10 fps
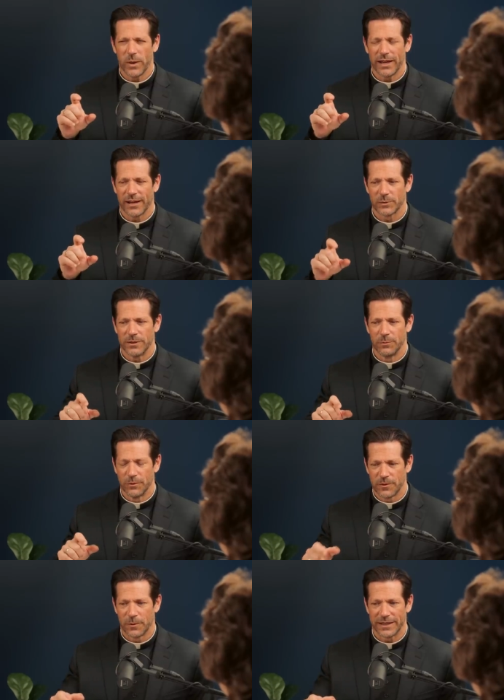way as we
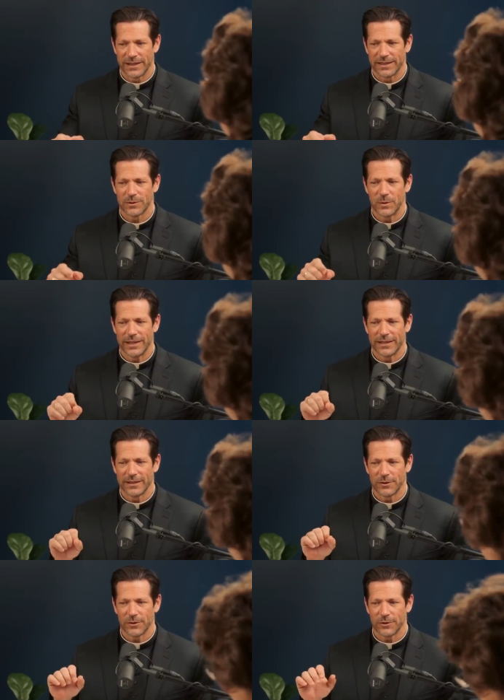move forward in this we
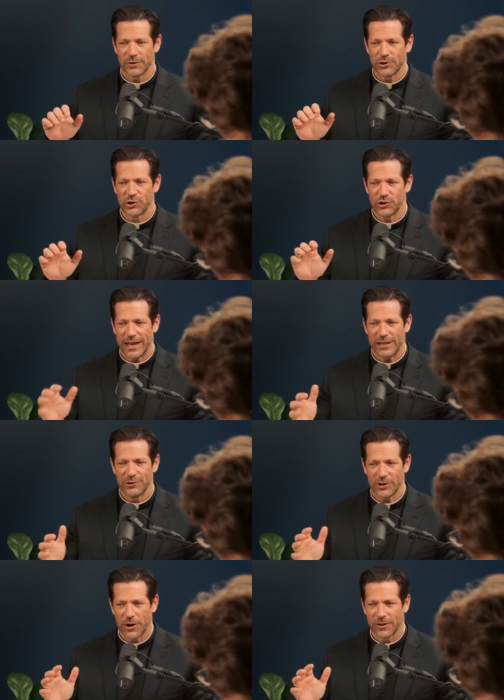can
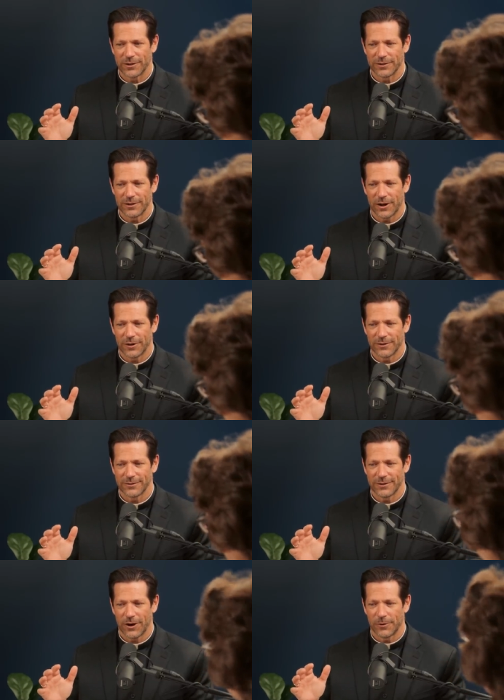change our
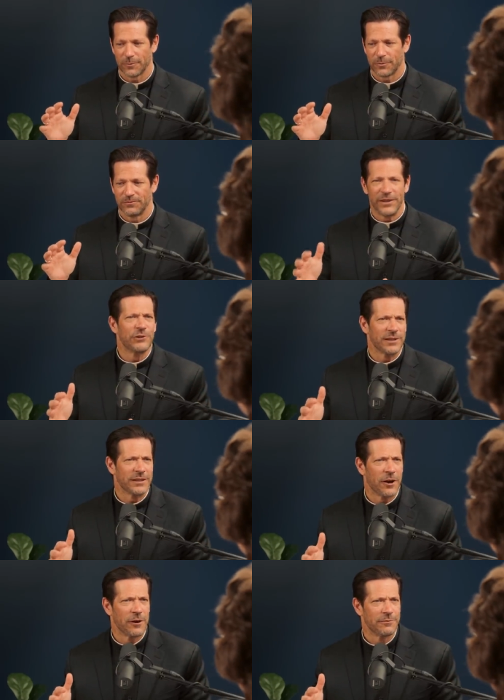our our
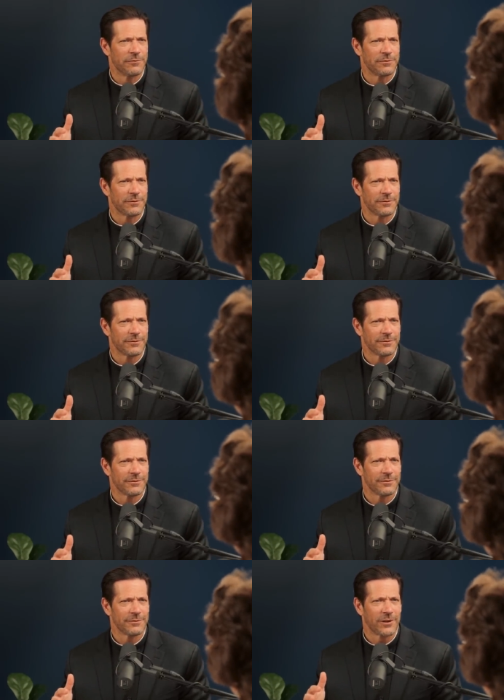vision of
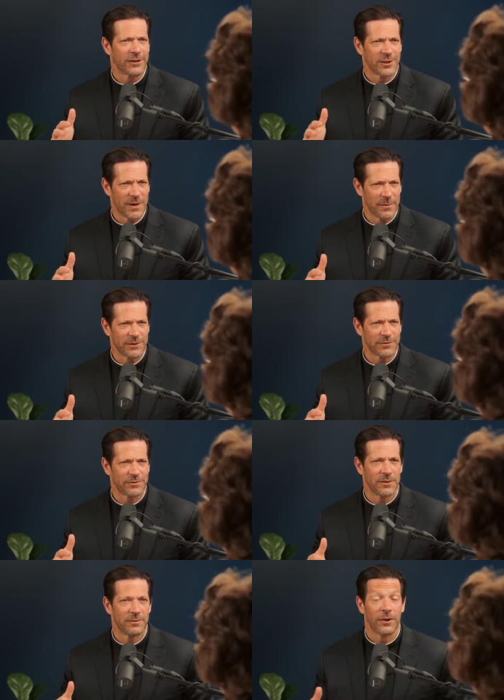God's commandments
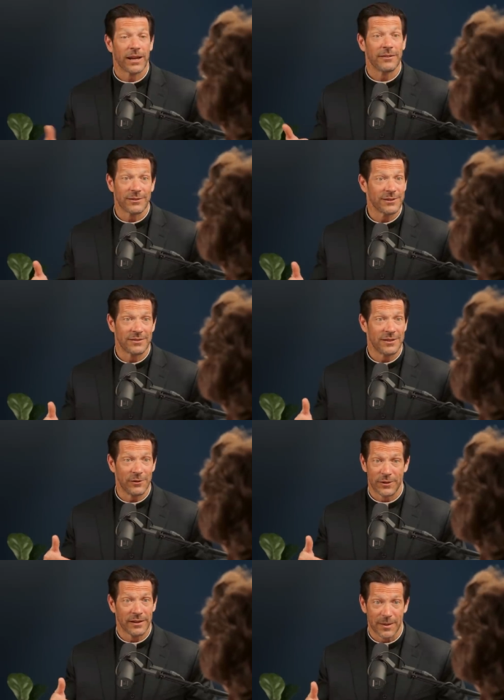from okay this is
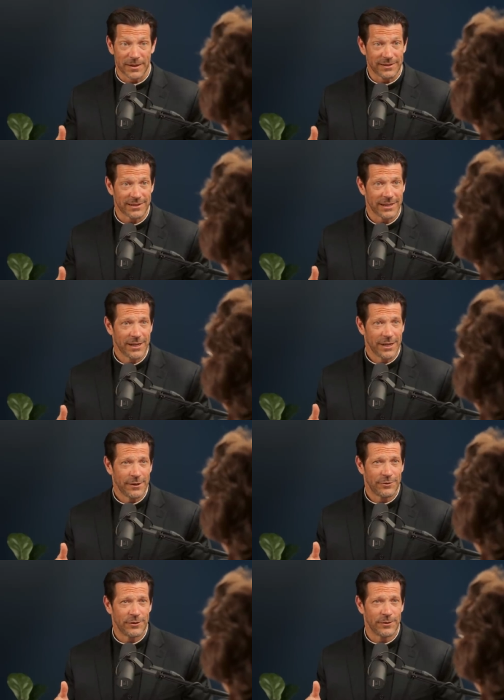these are the limits
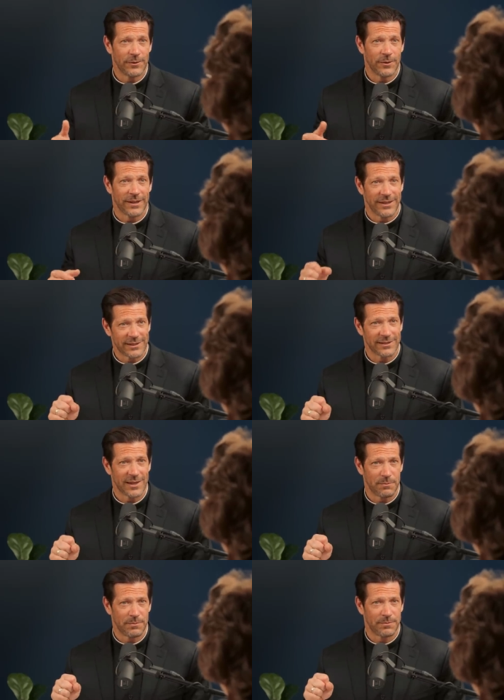to okay this is the